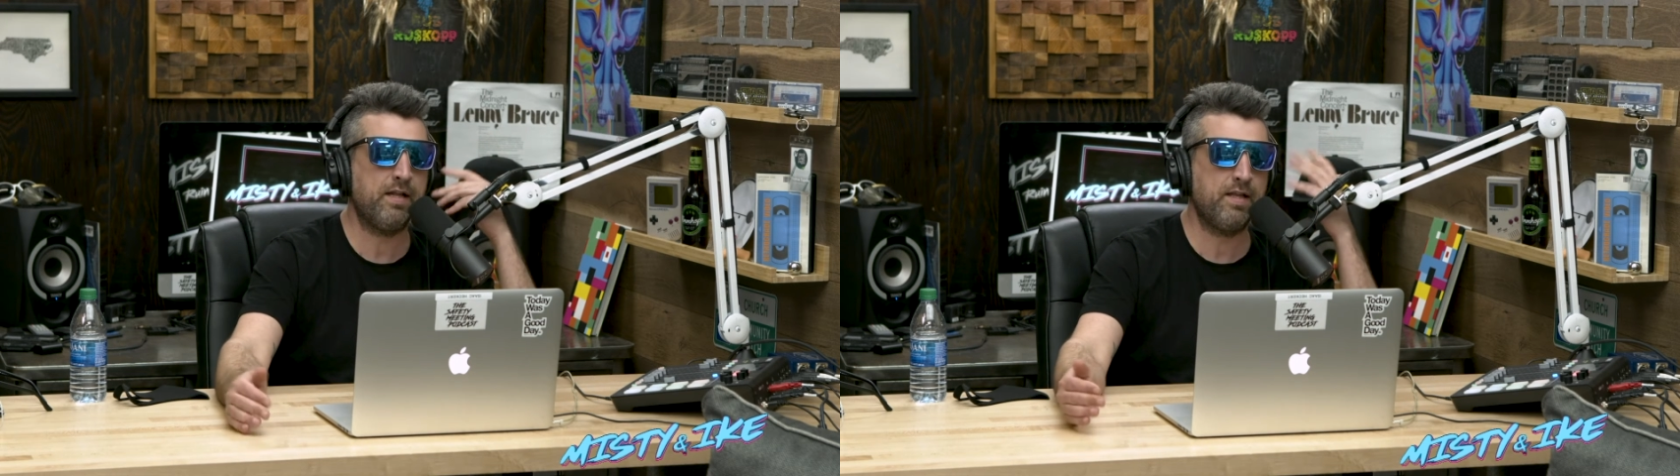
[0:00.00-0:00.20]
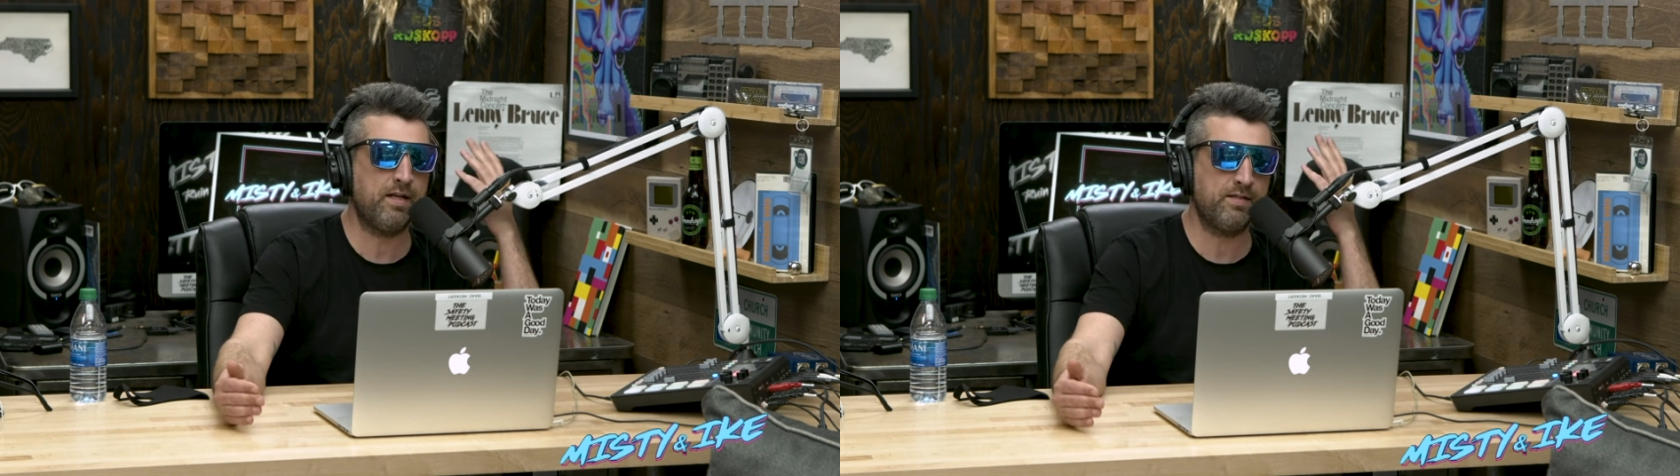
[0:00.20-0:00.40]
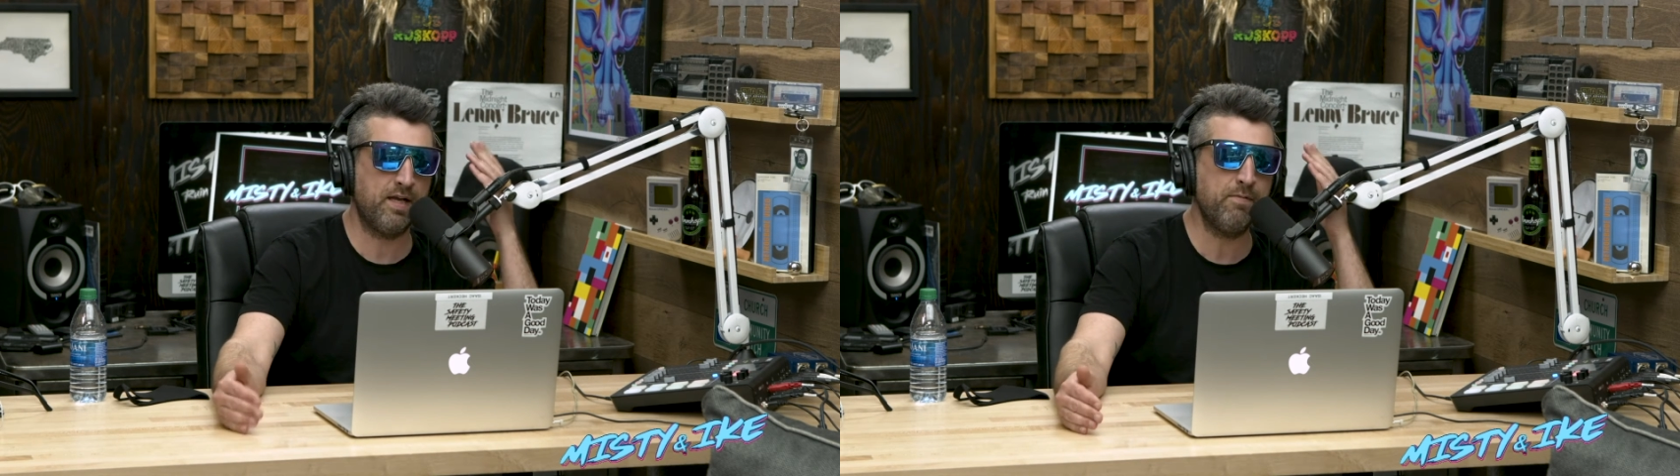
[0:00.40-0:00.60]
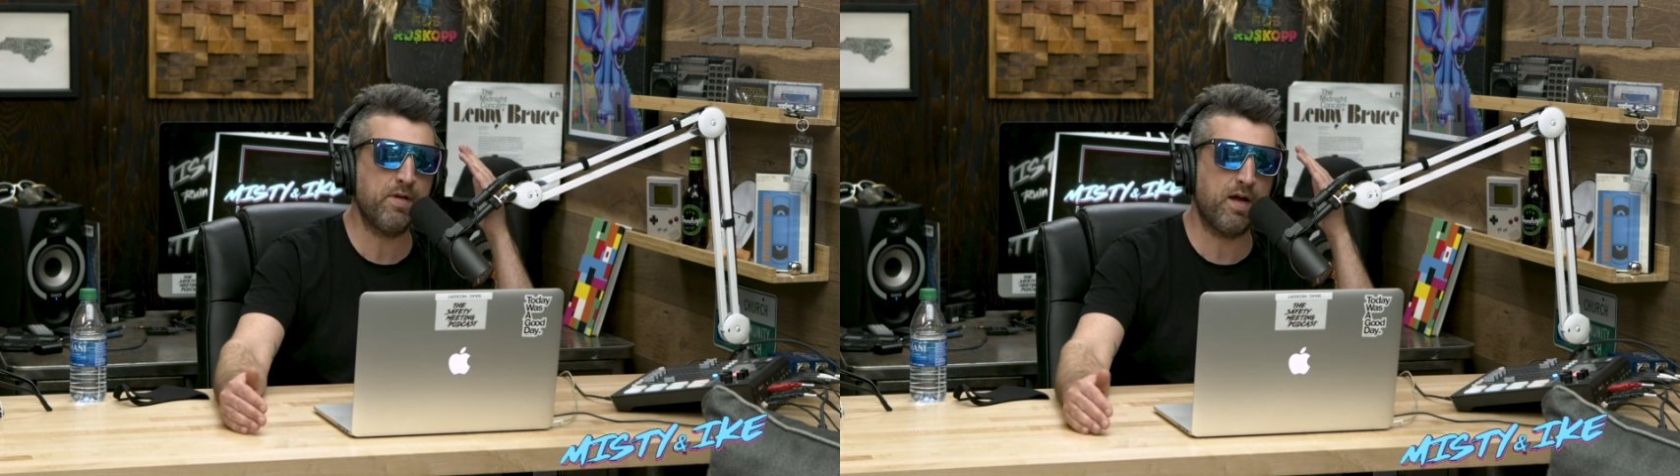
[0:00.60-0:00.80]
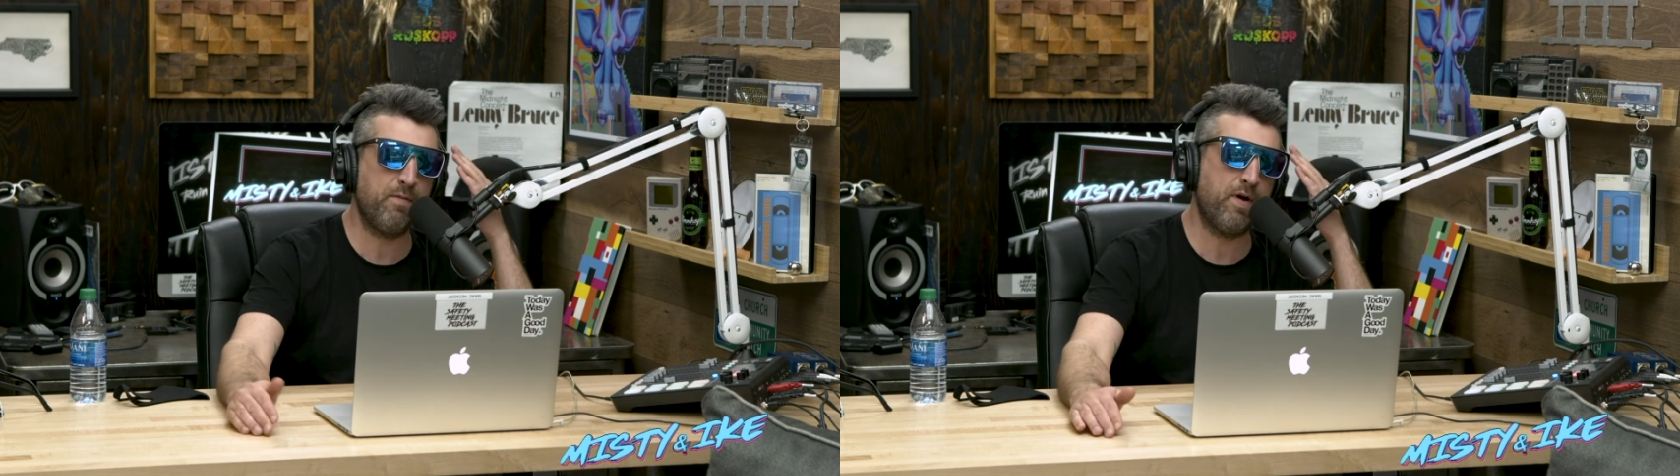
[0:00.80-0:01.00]
At that same
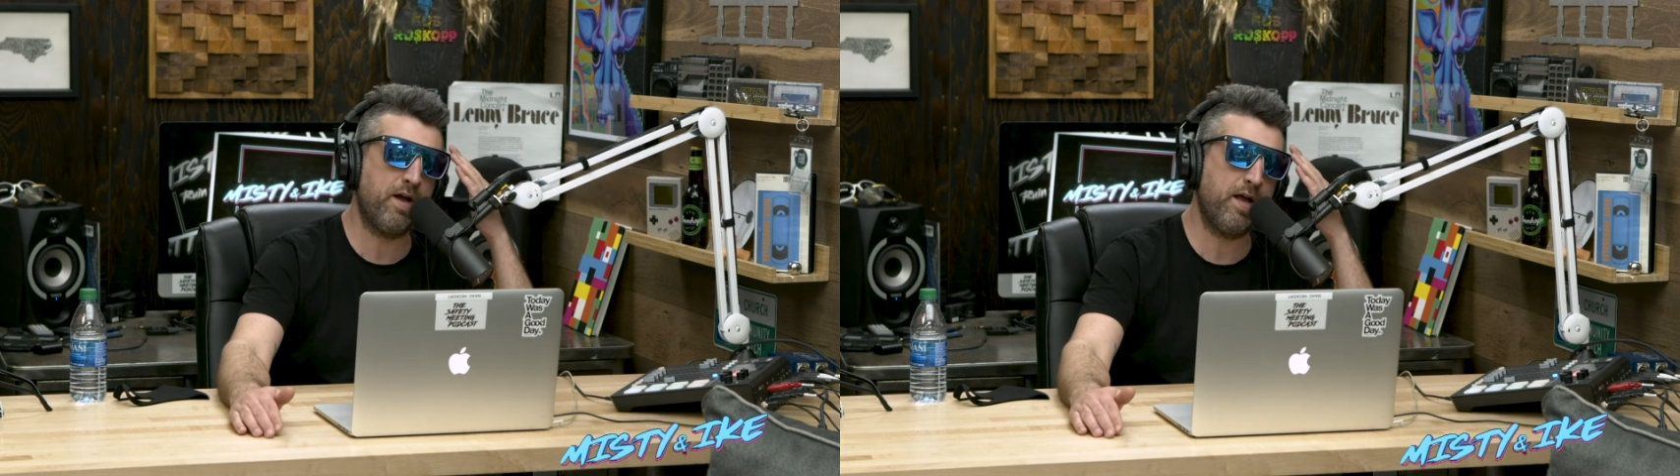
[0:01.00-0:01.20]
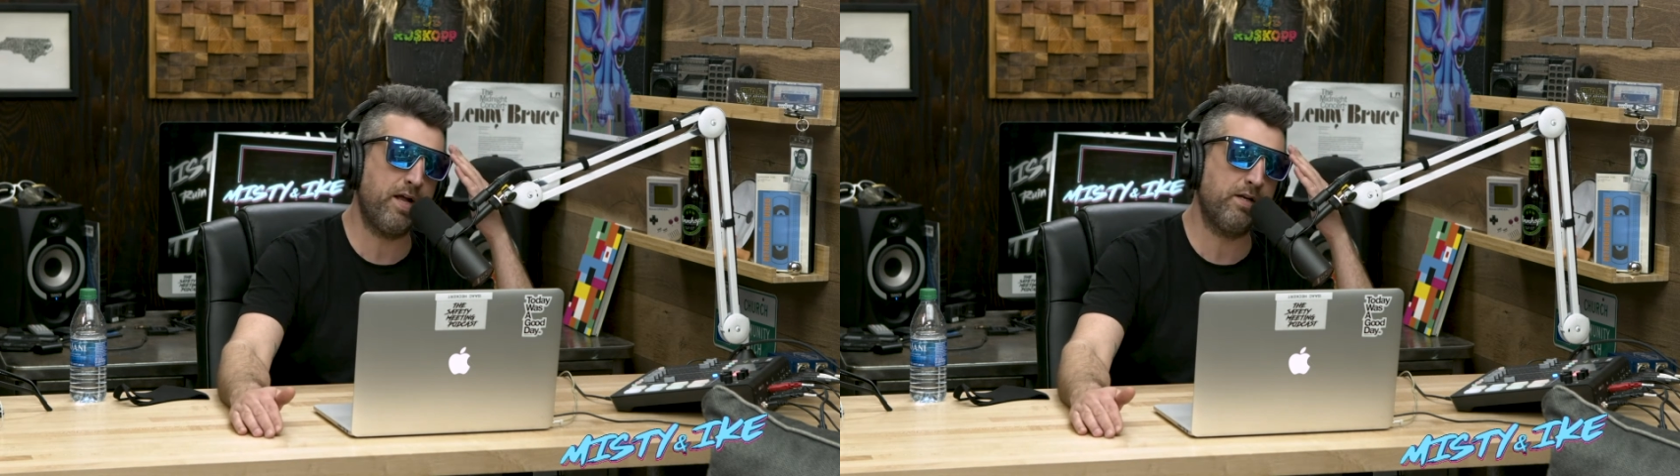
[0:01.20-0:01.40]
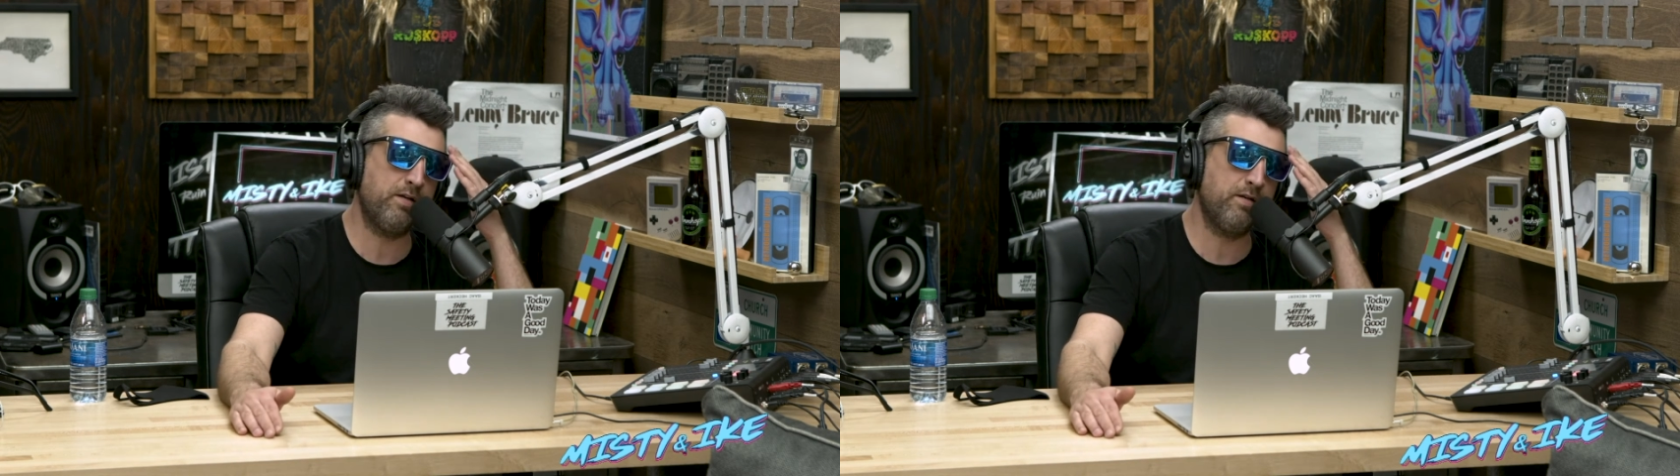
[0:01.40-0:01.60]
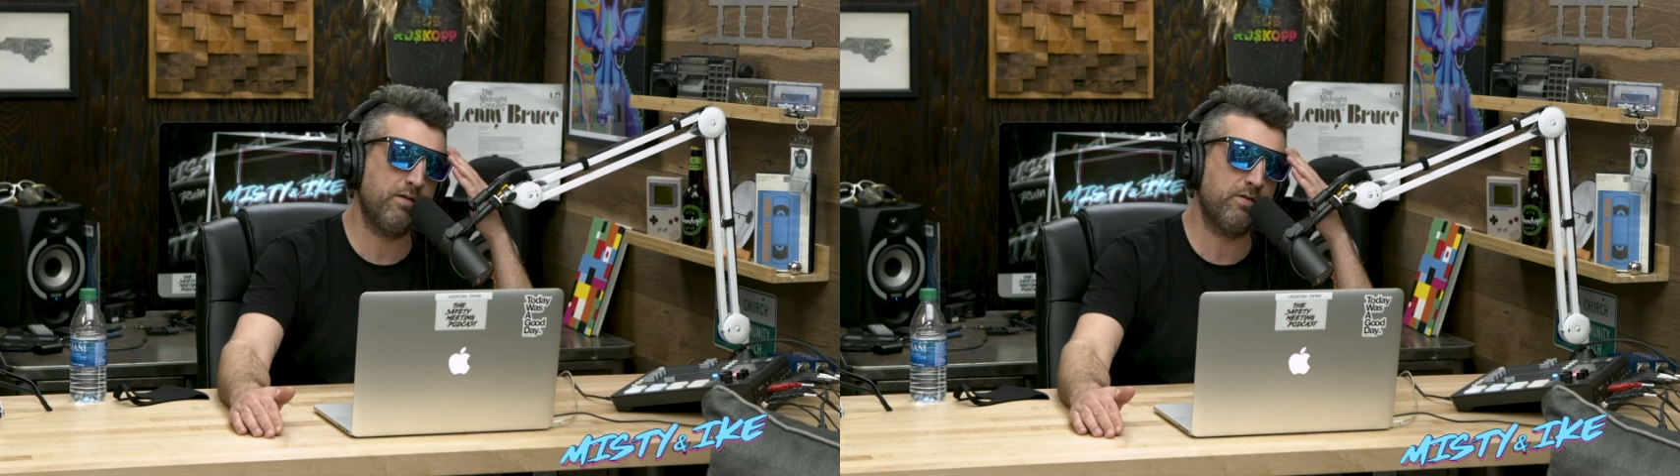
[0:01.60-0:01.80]
time, I had